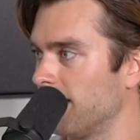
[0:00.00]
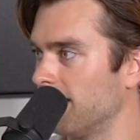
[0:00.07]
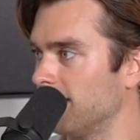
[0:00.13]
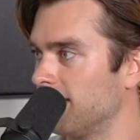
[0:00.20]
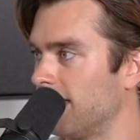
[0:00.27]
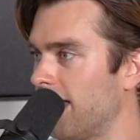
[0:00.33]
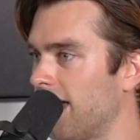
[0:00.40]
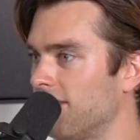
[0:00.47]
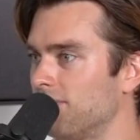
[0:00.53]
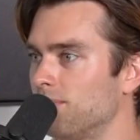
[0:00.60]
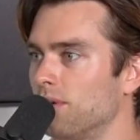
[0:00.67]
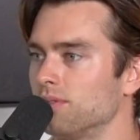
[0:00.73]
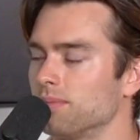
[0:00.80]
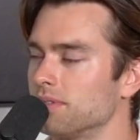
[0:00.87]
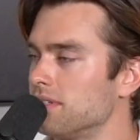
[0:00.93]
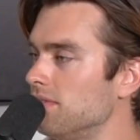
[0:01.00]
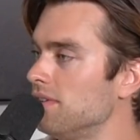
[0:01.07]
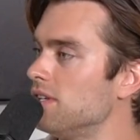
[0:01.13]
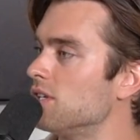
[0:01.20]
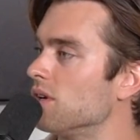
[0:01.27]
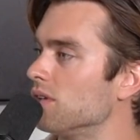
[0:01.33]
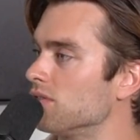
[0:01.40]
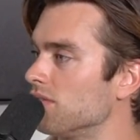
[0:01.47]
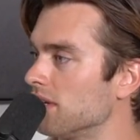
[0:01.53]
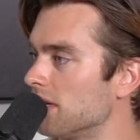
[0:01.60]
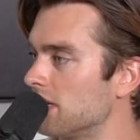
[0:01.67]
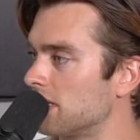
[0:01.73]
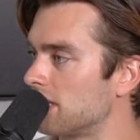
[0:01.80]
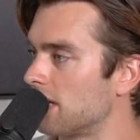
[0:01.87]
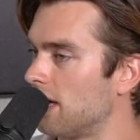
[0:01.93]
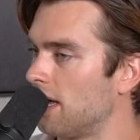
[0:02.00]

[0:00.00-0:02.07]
And then I have multiple TV shows finished.